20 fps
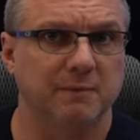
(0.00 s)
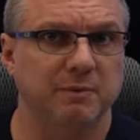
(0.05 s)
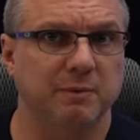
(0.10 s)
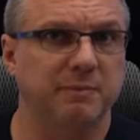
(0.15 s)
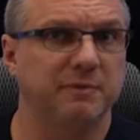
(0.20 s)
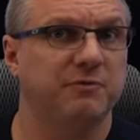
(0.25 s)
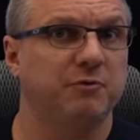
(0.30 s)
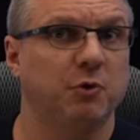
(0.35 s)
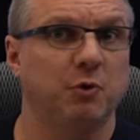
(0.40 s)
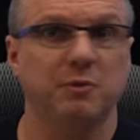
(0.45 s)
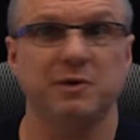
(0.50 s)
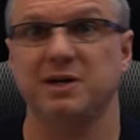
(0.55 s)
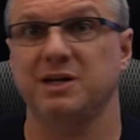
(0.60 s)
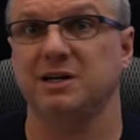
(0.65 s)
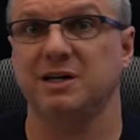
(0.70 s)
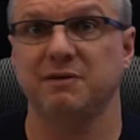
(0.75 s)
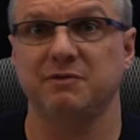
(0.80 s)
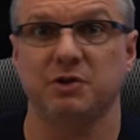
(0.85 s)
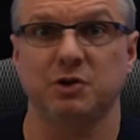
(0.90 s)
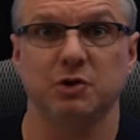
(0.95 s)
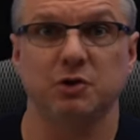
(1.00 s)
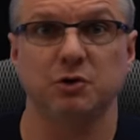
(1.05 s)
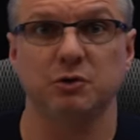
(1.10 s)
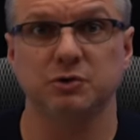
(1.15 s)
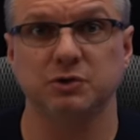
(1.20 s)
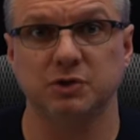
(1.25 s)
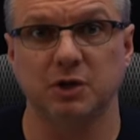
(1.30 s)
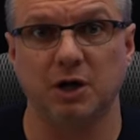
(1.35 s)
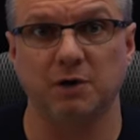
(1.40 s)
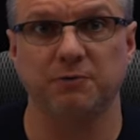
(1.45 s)
But before we can even
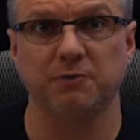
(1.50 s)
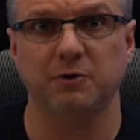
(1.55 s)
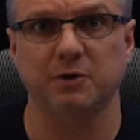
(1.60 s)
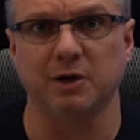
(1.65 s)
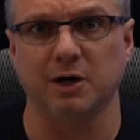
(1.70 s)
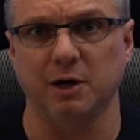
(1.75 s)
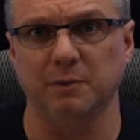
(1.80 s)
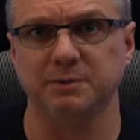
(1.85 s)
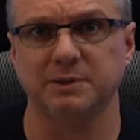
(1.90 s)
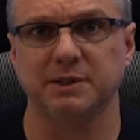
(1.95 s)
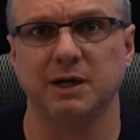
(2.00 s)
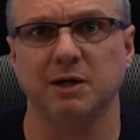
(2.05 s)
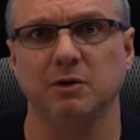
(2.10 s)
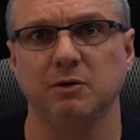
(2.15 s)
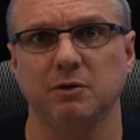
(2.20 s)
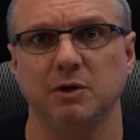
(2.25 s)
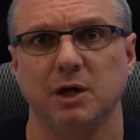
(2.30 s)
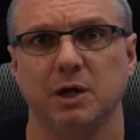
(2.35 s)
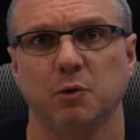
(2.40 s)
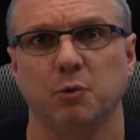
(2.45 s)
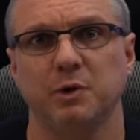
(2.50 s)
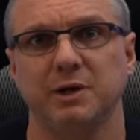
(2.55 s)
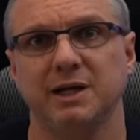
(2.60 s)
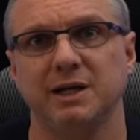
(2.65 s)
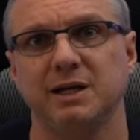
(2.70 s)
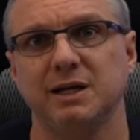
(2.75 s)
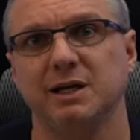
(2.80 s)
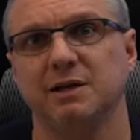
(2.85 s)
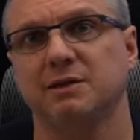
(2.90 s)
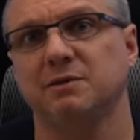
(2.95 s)
use software to upscale, we
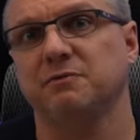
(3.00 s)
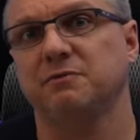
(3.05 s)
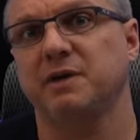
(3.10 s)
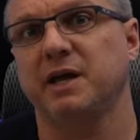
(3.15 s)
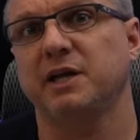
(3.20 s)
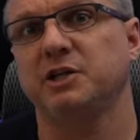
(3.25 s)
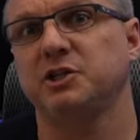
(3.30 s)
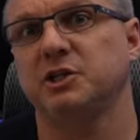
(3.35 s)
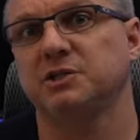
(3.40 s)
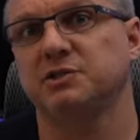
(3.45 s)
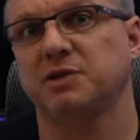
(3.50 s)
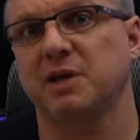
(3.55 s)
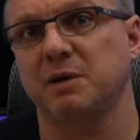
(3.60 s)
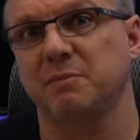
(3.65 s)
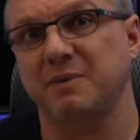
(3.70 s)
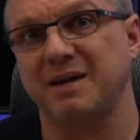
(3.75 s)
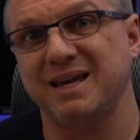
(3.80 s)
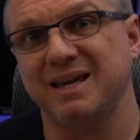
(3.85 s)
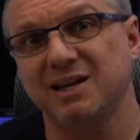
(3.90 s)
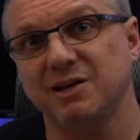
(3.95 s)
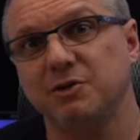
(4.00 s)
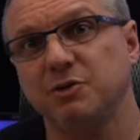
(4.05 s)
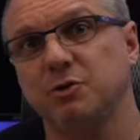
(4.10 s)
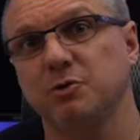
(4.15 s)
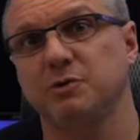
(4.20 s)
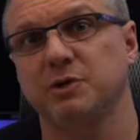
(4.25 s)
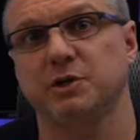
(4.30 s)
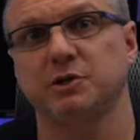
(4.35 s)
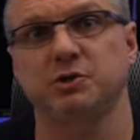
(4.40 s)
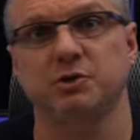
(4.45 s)
need to get the V H S tape
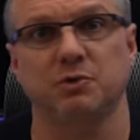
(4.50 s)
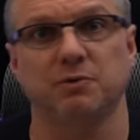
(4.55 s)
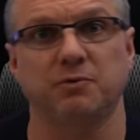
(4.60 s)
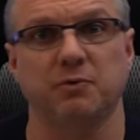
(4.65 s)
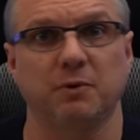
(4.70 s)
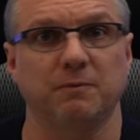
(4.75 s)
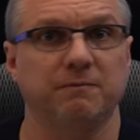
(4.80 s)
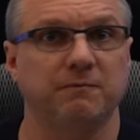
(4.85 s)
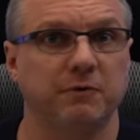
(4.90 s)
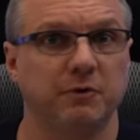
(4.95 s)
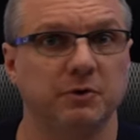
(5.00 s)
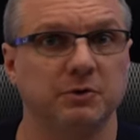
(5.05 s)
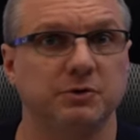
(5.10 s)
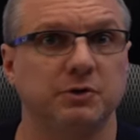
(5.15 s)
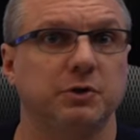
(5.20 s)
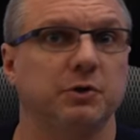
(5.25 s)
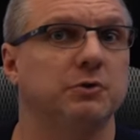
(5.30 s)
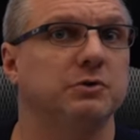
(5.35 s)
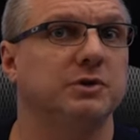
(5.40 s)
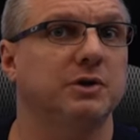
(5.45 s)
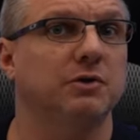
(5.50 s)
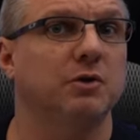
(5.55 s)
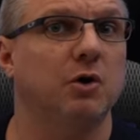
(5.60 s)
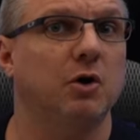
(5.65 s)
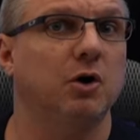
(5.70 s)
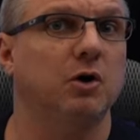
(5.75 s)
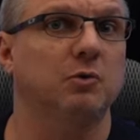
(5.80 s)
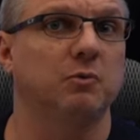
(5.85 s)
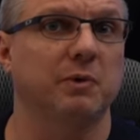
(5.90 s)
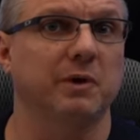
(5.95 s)
into digital form first using the
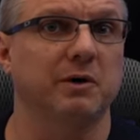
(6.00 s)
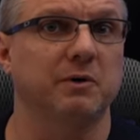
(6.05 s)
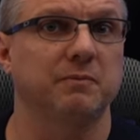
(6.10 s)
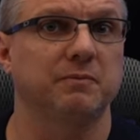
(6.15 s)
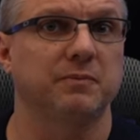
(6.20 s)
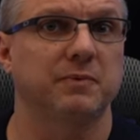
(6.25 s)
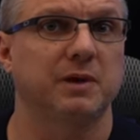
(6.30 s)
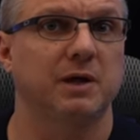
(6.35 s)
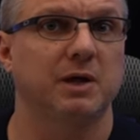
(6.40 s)
hardware.